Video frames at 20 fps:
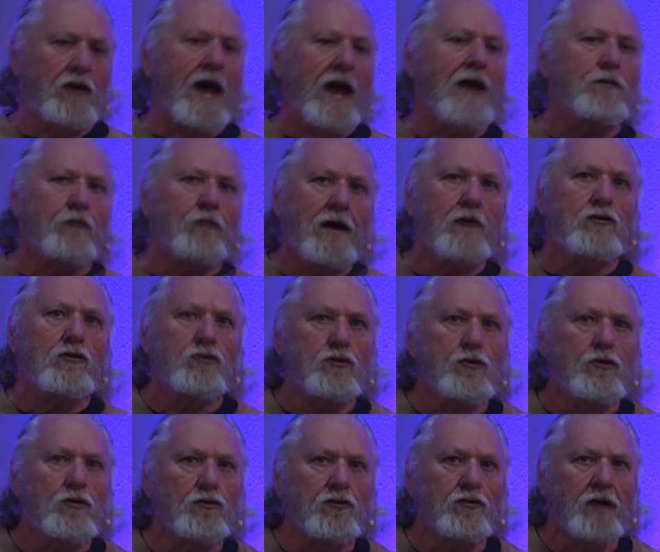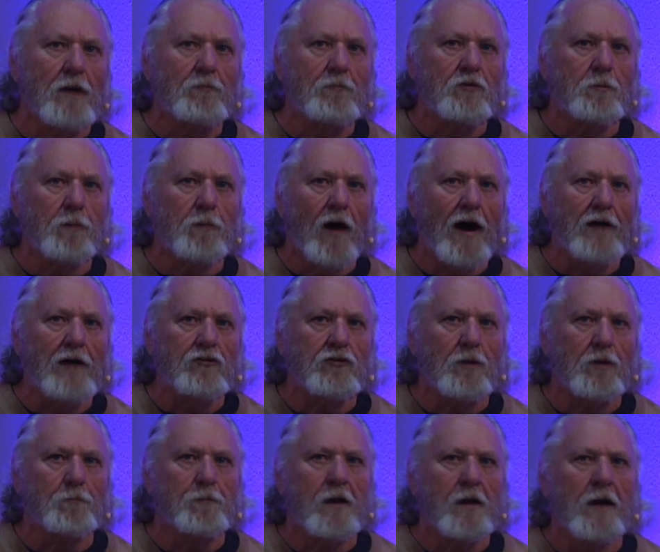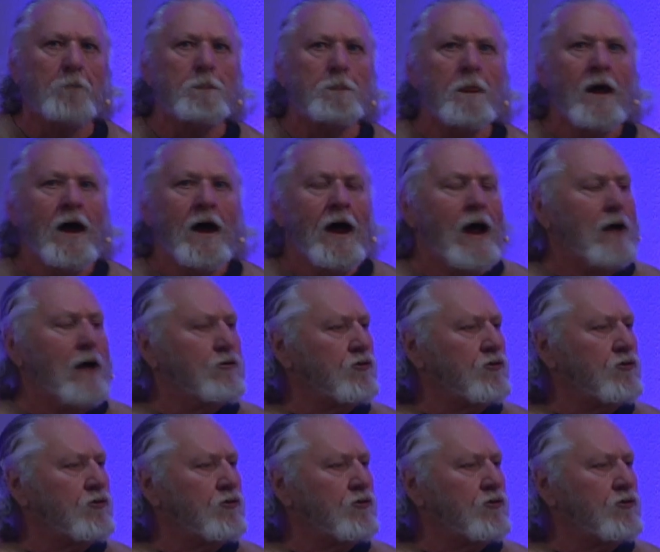and then use them to buy something. And